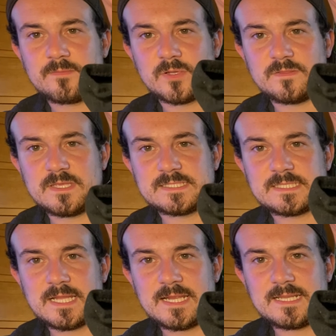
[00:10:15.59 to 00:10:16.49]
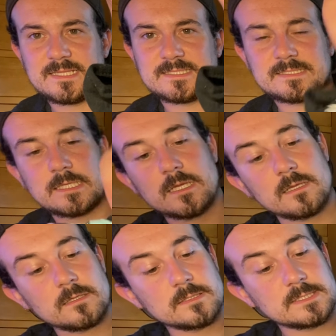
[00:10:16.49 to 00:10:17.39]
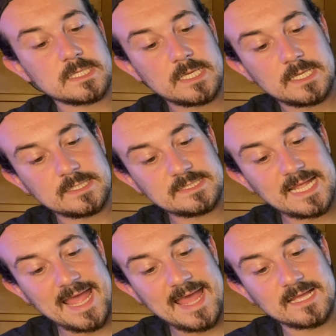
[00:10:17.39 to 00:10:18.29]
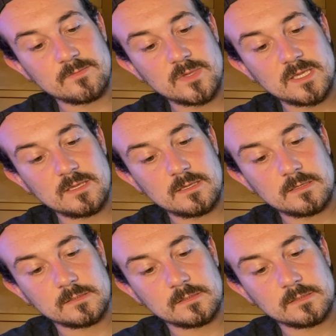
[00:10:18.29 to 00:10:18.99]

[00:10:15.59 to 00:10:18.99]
On this side it says tag me.